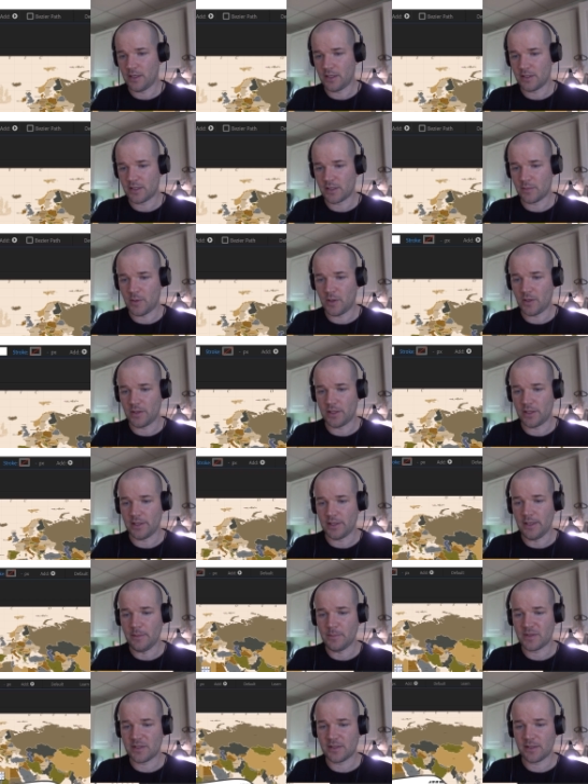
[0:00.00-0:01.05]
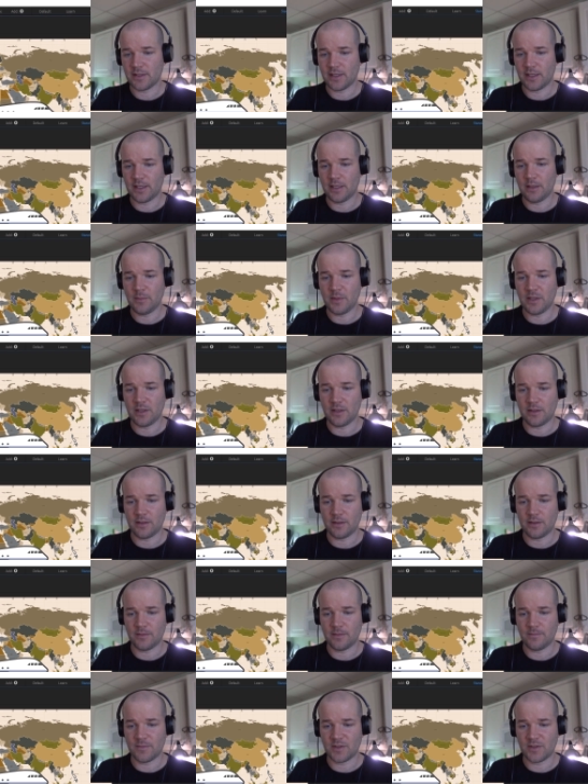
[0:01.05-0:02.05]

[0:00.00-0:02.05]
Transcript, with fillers: a small ellipse, and I'm gonna